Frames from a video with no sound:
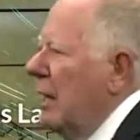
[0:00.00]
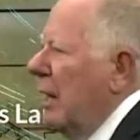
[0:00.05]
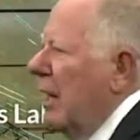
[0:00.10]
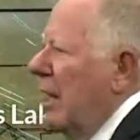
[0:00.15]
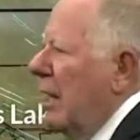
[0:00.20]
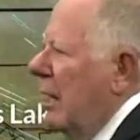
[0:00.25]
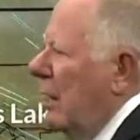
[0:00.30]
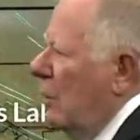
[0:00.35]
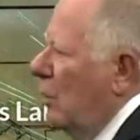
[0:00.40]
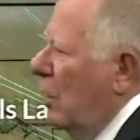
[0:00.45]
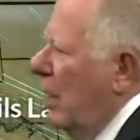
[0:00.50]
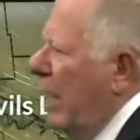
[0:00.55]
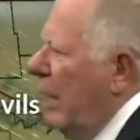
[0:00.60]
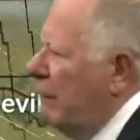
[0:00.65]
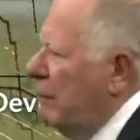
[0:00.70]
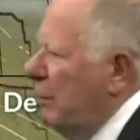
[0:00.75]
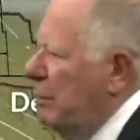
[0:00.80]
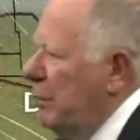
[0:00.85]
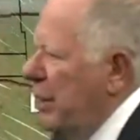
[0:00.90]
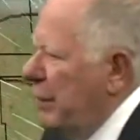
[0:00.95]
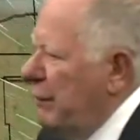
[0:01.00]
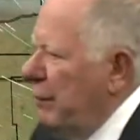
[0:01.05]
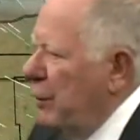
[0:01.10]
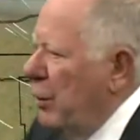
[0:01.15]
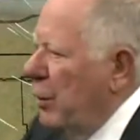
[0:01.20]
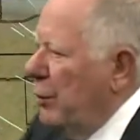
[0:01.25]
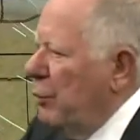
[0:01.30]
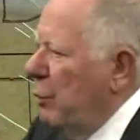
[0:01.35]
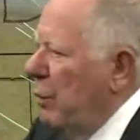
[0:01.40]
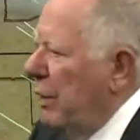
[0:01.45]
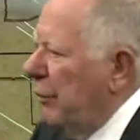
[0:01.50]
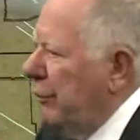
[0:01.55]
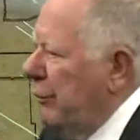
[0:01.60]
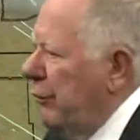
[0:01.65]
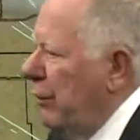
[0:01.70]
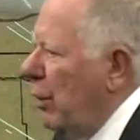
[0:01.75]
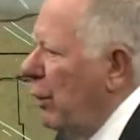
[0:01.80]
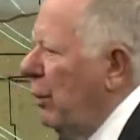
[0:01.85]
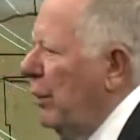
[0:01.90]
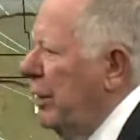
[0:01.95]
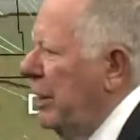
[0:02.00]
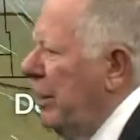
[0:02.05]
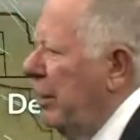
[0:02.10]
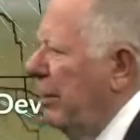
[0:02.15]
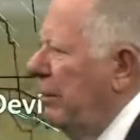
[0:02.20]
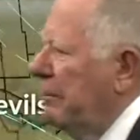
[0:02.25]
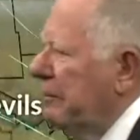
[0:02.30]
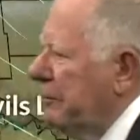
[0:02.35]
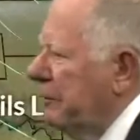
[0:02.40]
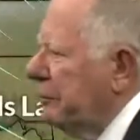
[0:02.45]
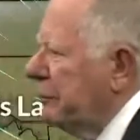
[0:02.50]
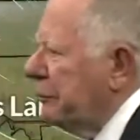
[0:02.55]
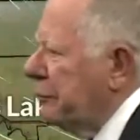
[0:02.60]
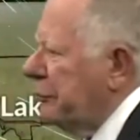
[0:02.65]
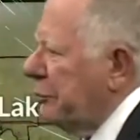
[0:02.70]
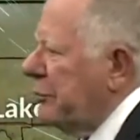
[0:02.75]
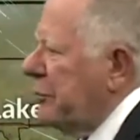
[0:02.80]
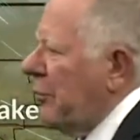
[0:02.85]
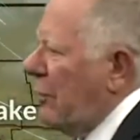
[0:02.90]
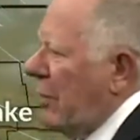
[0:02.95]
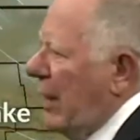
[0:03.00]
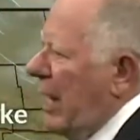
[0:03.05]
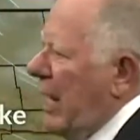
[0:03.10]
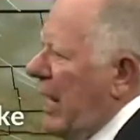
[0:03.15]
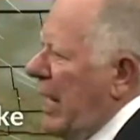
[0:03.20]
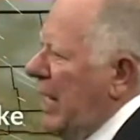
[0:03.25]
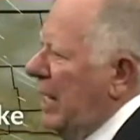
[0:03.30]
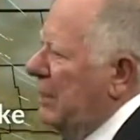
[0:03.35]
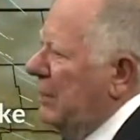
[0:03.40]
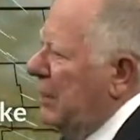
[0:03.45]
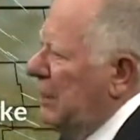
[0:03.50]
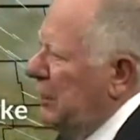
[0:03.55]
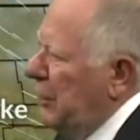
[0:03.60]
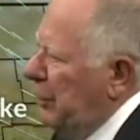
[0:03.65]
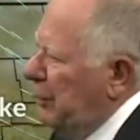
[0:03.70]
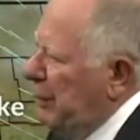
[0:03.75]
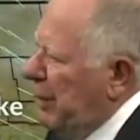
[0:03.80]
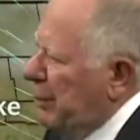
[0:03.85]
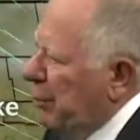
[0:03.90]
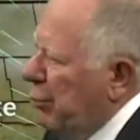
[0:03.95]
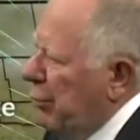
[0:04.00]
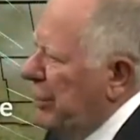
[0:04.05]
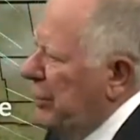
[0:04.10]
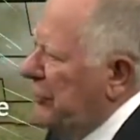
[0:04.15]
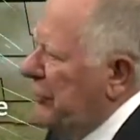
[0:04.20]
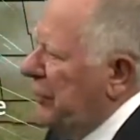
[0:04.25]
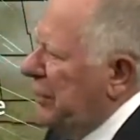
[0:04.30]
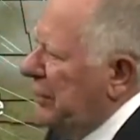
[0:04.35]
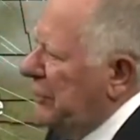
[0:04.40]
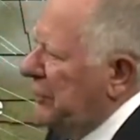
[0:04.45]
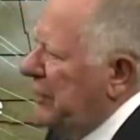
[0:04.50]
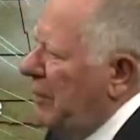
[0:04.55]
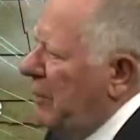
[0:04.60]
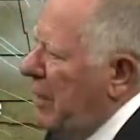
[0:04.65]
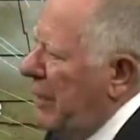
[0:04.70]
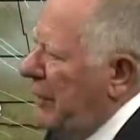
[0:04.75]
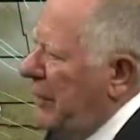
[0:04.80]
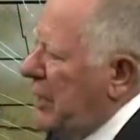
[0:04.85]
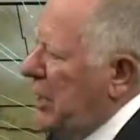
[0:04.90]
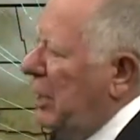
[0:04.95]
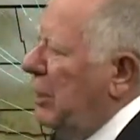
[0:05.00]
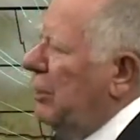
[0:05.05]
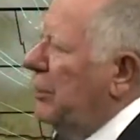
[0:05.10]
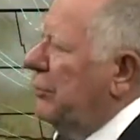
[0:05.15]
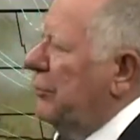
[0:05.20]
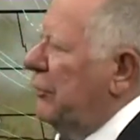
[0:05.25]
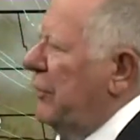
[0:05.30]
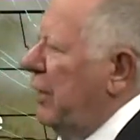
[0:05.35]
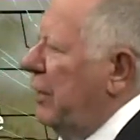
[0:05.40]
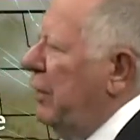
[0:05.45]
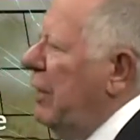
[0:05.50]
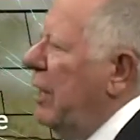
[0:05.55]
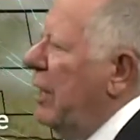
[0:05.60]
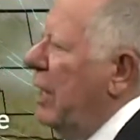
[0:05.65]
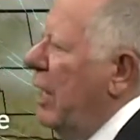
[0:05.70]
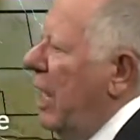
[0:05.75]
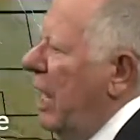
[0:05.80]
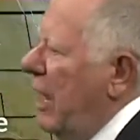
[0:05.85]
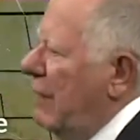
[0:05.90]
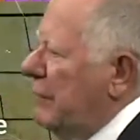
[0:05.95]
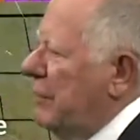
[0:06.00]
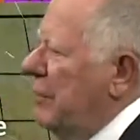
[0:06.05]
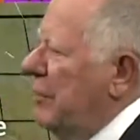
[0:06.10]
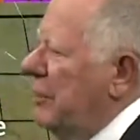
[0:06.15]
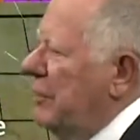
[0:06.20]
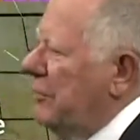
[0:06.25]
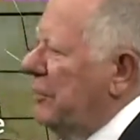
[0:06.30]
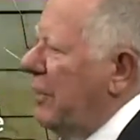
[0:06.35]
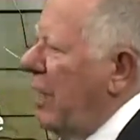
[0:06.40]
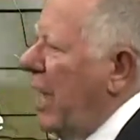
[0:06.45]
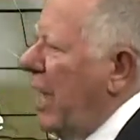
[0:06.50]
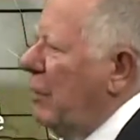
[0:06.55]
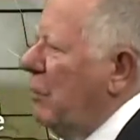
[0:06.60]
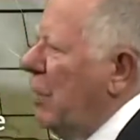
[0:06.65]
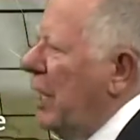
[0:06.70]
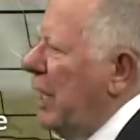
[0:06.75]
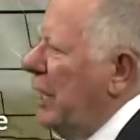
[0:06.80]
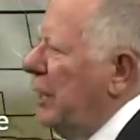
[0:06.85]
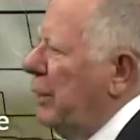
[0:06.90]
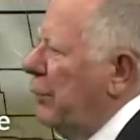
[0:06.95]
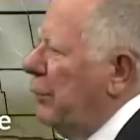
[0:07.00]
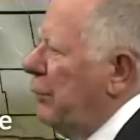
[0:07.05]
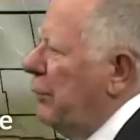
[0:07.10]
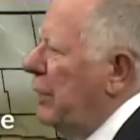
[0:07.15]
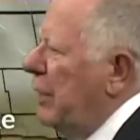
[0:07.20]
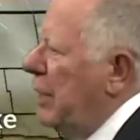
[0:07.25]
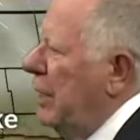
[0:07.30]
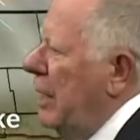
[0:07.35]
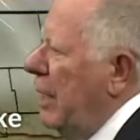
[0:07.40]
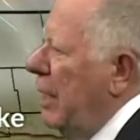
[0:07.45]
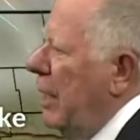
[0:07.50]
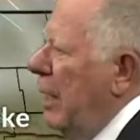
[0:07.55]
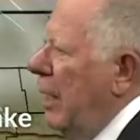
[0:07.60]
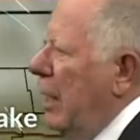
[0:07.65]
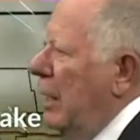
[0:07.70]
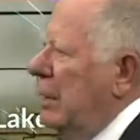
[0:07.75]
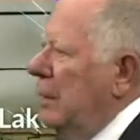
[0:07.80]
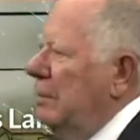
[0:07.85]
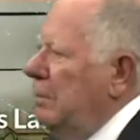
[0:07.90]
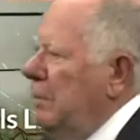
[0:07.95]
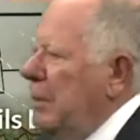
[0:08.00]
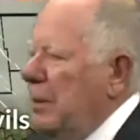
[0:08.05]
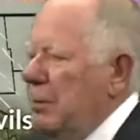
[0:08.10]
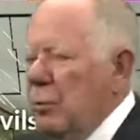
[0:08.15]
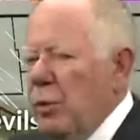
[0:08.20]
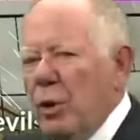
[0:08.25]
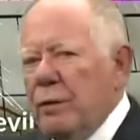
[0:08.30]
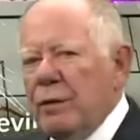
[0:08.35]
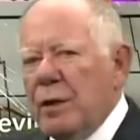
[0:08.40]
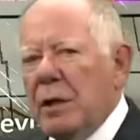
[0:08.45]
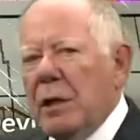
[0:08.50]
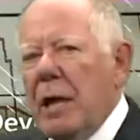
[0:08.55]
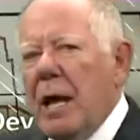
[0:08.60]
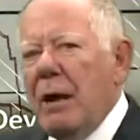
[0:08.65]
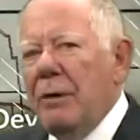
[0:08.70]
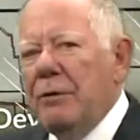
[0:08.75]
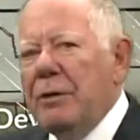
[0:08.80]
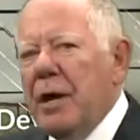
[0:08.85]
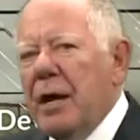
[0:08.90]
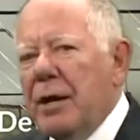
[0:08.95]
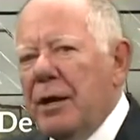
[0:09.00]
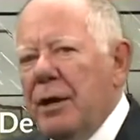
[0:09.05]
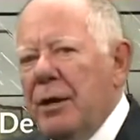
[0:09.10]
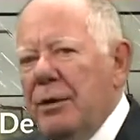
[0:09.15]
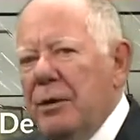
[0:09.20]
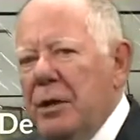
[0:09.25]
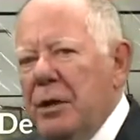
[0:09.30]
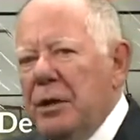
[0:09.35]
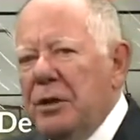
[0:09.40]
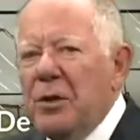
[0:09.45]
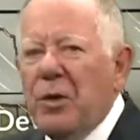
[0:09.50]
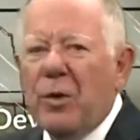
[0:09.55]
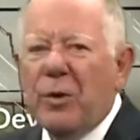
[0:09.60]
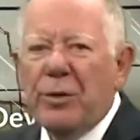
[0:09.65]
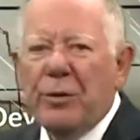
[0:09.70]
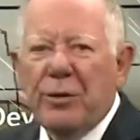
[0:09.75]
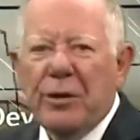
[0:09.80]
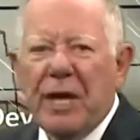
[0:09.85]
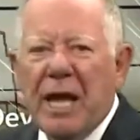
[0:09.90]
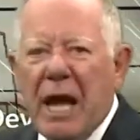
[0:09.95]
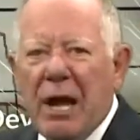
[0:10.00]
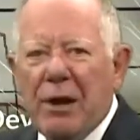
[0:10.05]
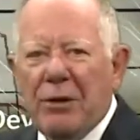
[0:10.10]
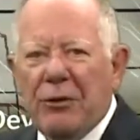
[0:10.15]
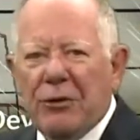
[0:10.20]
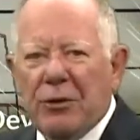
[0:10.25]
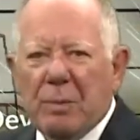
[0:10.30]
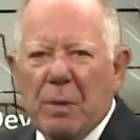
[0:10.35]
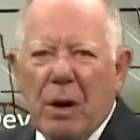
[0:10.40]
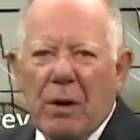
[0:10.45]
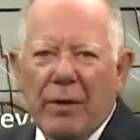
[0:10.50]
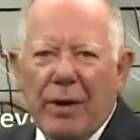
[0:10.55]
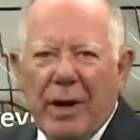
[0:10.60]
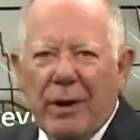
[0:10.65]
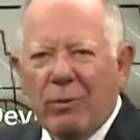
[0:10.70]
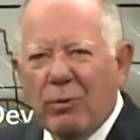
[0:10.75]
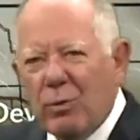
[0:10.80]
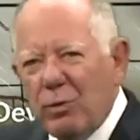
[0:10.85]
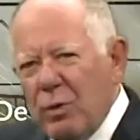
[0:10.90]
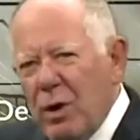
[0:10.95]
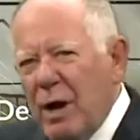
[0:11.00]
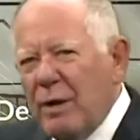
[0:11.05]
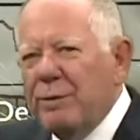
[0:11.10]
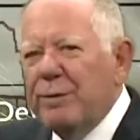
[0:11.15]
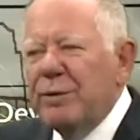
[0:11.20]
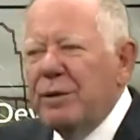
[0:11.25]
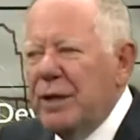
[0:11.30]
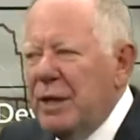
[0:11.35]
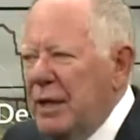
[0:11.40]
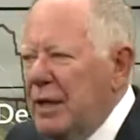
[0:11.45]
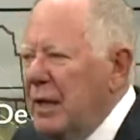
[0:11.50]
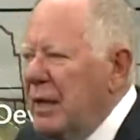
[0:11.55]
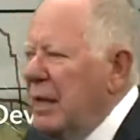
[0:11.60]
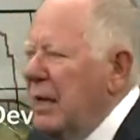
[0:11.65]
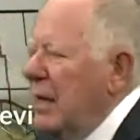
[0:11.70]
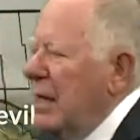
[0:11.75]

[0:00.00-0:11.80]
Uh, we'll have a bit of a northwest flow here and a little bit breezy. You can tell by the colors there off to the east of Highway 83. A bit more of a cloud deck in the northern counties tomorrow night, roughly.